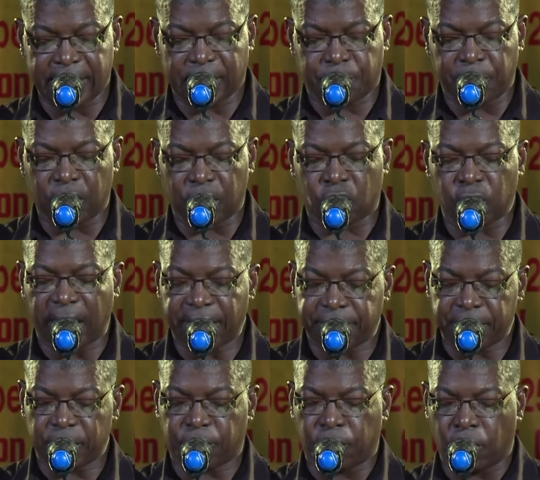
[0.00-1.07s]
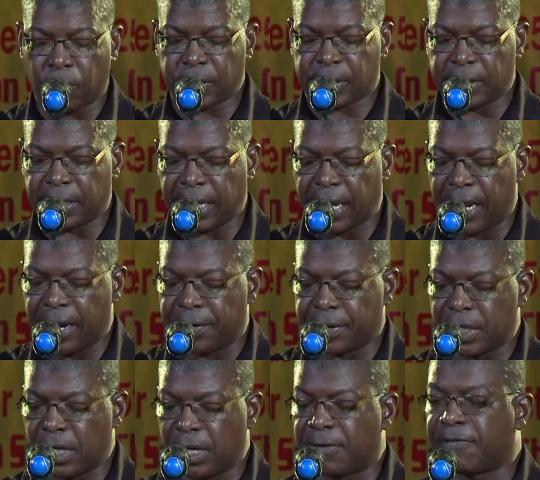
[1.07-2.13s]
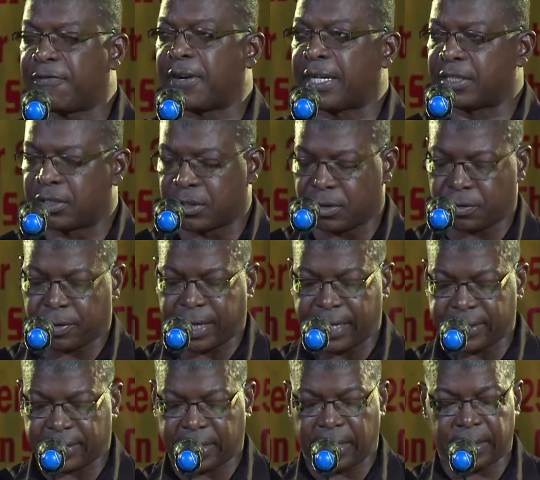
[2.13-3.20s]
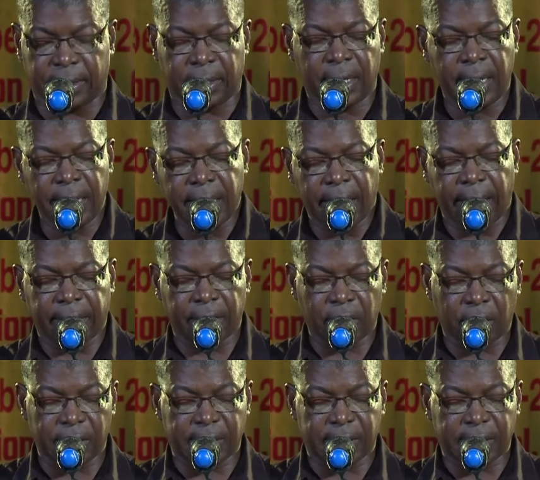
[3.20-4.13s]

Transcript: has been a driving force in the area of fundraising in her